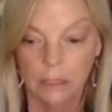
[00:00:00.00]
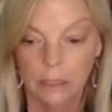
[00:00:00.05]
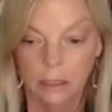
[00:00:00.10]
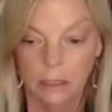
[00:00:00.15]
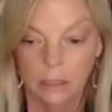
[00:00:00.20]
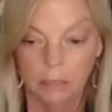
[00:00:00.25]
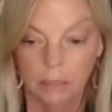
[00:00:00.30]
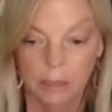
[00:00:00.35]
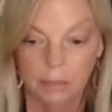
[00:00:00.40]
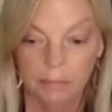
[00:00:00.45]

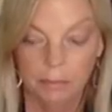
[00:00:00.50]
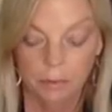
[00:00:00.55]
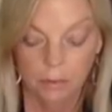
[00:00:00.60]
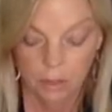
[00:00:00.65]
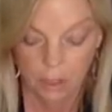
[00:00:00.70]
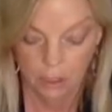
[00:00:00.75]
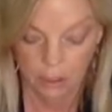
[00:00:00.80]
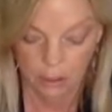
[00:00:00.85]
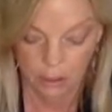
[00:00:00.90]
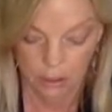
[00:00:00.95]
The people
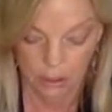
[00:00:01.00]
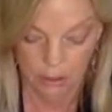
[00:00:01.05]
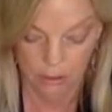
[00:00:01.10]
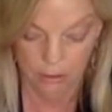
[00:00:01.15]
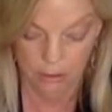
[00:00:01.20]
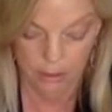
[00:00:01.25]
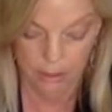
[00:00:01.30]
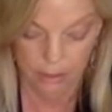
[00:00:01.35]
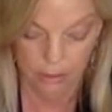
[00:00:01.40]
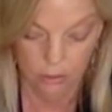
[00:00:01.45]
not
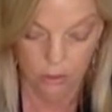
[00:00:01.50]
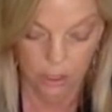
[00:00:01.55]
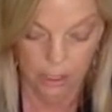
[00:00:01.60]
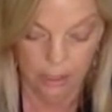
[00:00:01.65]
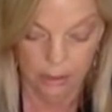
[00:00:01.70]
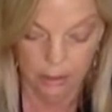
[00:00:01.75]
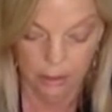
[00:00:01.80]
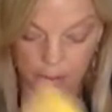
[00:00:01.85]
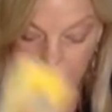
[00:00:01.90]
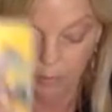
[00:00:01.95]
caring,
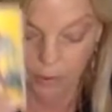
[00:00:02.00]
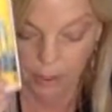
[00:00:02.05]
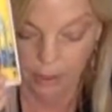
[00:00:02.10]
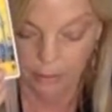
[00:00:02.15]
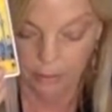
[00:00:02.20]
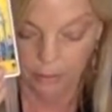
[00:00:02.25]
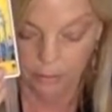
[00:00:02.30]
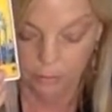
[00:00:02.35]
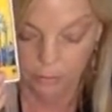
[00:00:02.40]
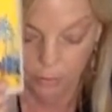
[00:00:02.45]
trying to
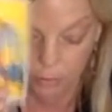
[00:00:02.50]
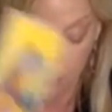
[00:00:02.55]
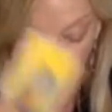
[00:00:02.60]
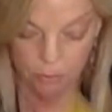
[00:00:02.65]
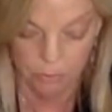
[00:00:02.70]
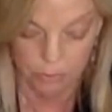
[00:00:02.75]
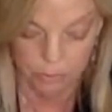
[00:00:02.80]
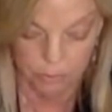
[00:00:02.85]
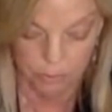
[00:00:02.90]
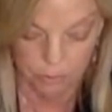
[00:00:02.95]
break the
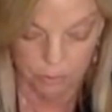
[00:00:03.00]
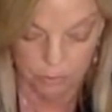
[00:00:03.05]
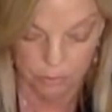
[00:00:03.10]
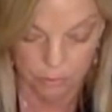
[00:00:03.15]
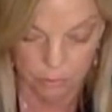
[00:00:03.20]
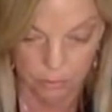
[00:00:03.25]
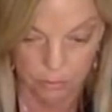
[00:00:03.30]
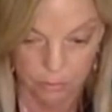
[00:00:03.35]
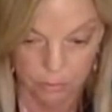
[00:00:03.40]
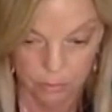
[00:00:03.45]
rules,
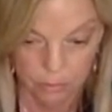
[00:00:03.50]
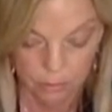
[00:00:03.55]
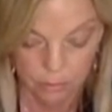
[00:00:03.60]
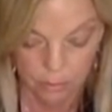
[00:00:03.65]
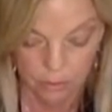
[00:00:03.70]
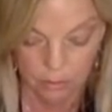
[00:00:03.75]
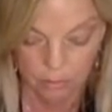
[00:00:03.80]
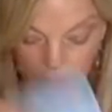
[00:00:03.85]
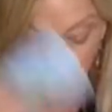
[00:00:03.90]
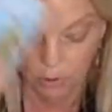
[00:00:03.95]

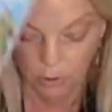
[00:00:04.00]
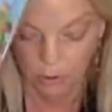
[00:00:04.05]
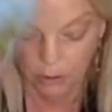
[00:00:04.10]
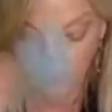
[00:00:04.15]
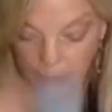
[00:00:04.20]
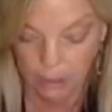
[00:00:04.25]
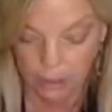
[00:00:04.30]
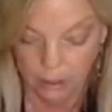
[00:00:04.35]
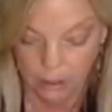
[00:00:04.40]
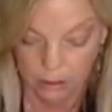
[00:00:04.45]

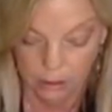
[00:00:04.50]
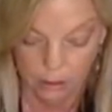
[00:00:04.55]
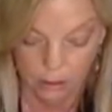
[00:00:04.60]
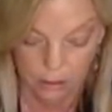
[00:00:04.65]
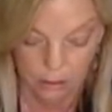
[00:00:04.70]
bullying.